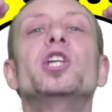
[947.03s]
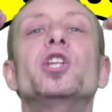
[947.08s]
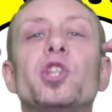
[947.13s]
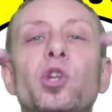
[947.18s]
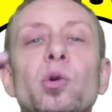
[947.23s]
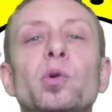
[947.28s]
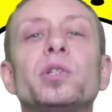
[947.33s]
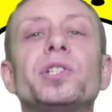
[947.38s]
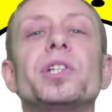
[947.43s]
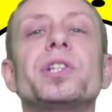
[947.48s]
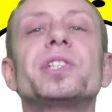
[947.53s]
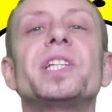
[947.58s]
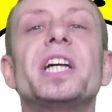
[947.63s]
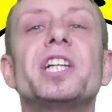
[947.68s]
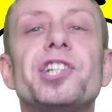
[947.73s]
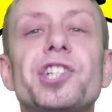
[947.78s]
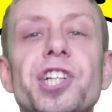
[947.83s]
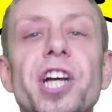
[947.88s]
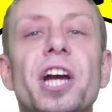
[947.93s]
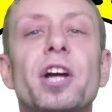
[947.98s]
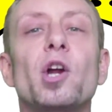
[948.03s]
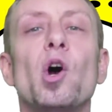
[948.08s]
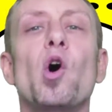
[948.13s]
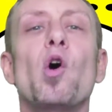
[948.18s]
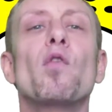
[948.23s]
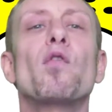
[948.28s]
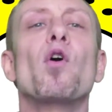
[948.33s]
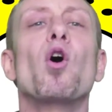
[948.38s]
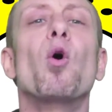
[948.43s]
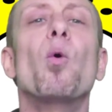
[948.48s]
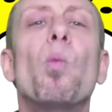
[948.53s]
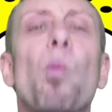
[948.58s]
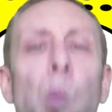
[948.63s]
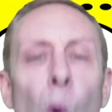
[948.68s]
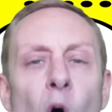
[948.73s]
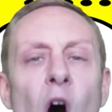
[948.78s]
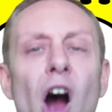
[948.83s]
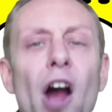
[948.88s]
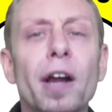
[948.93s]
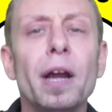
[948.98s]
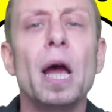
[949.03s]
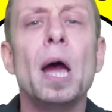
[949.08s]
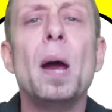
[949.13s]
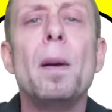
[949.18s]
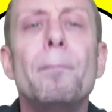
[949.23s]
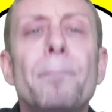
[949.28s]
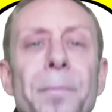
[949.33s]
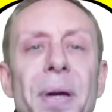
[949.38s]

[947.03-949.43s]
users had shared over 1